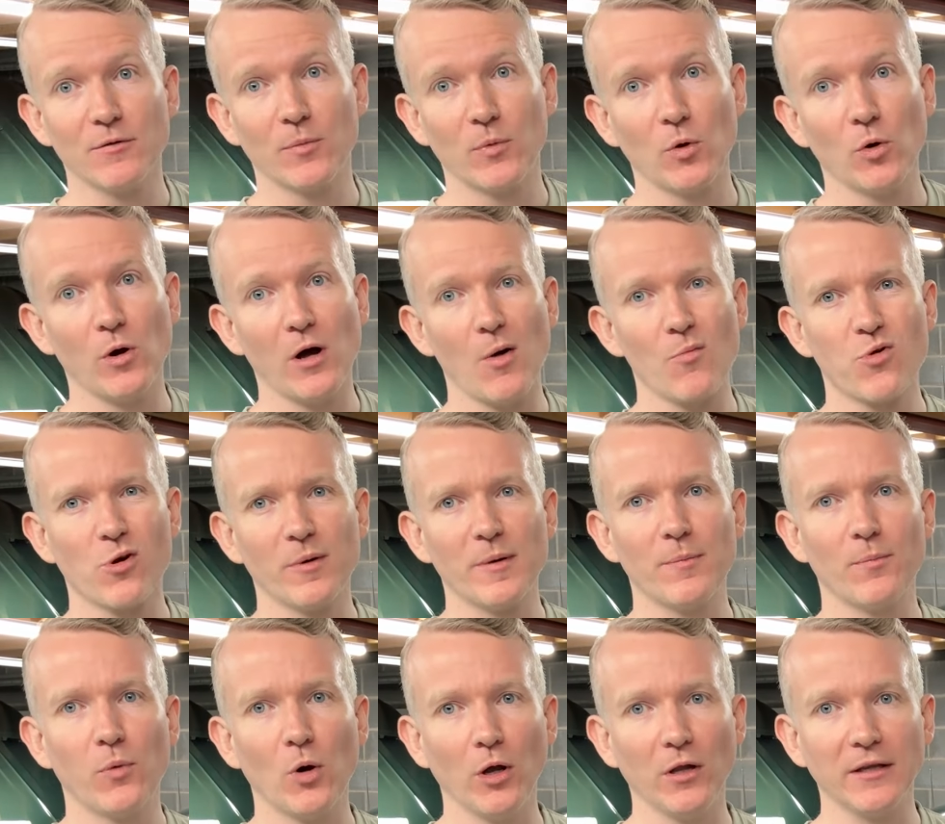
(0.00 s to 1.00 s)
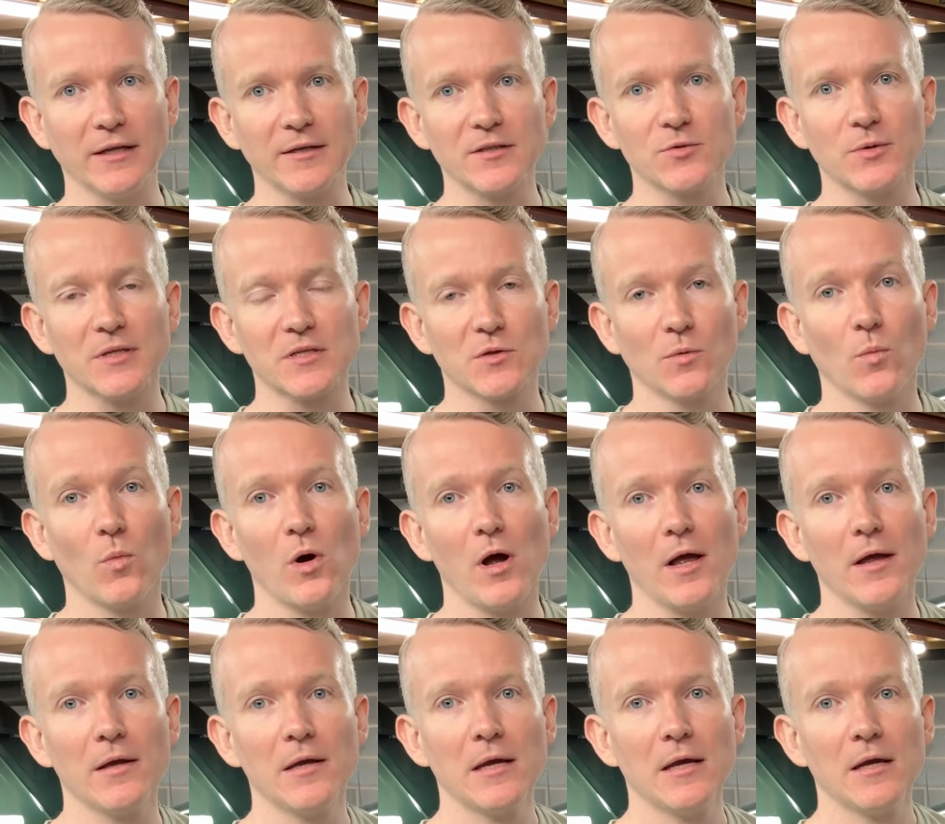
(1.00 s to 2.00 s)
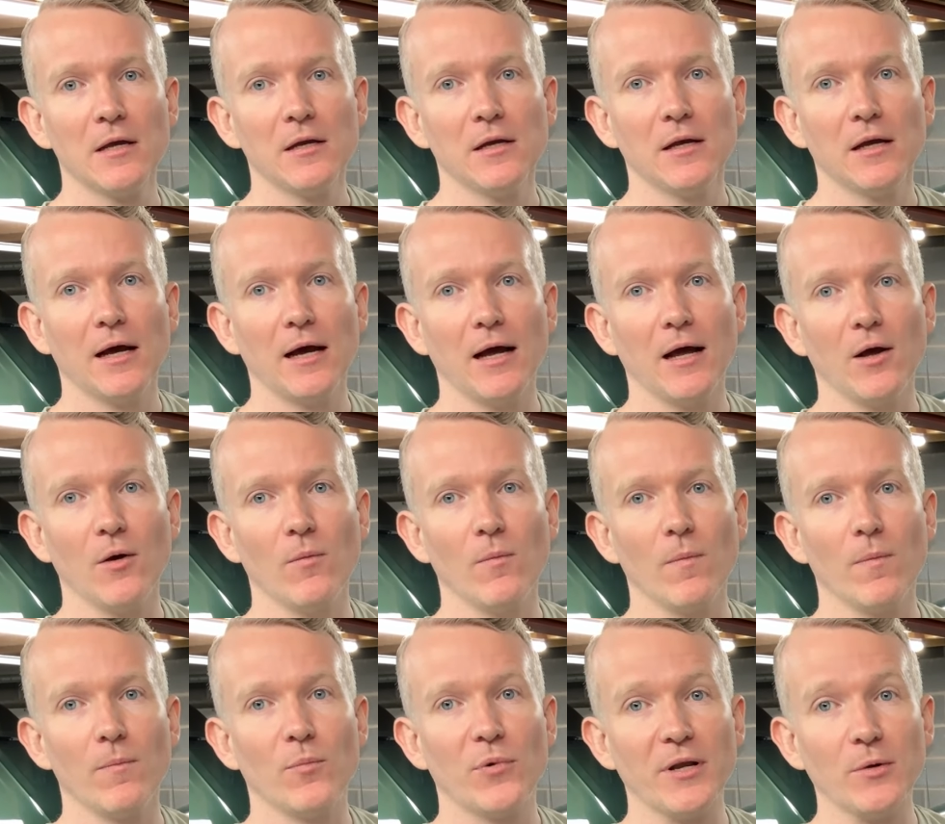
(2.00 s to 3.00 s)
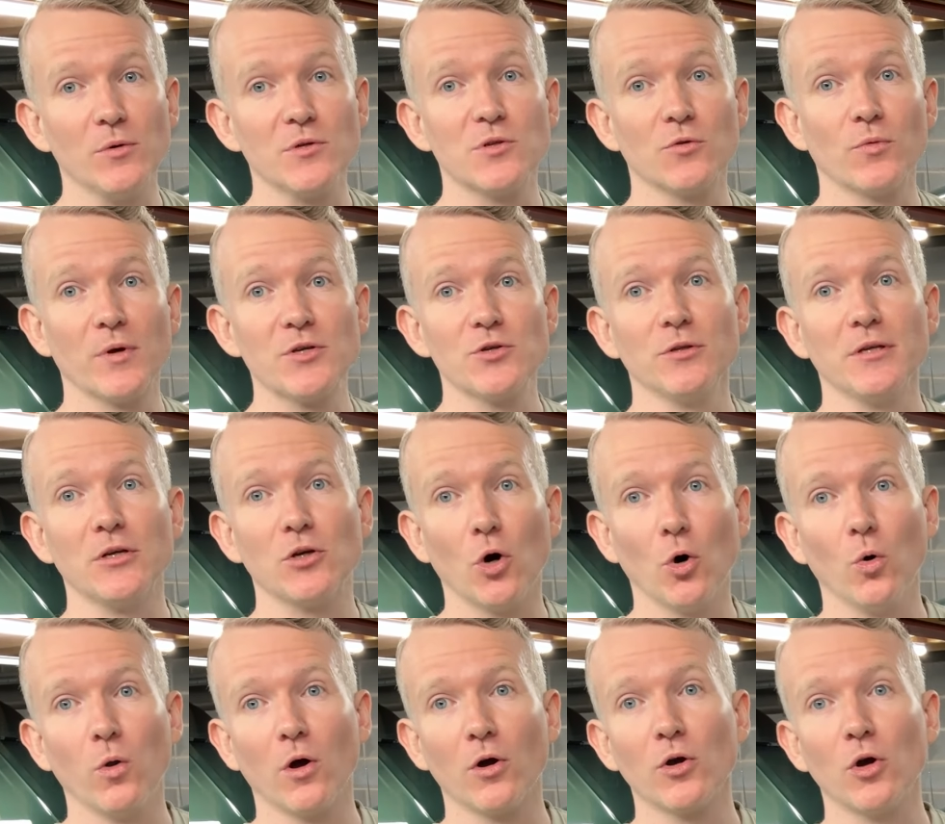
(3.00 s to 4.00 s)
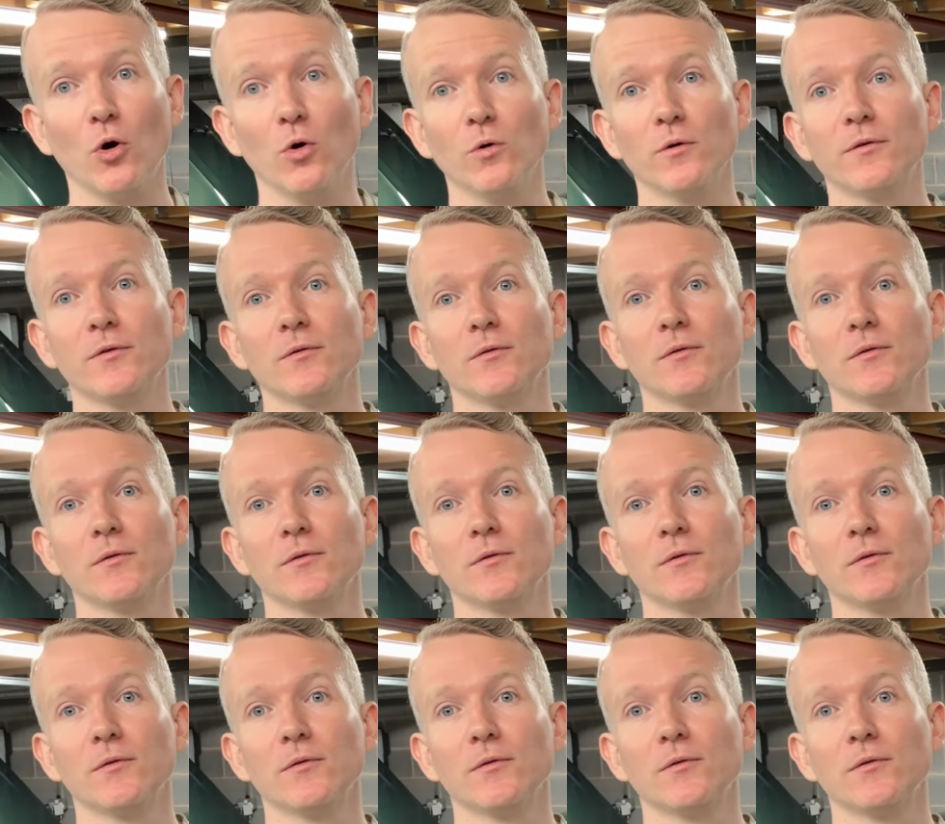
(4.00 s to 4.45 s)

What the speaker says: report, I'll probably put a link to it somewhere, but it was originally gold on gold,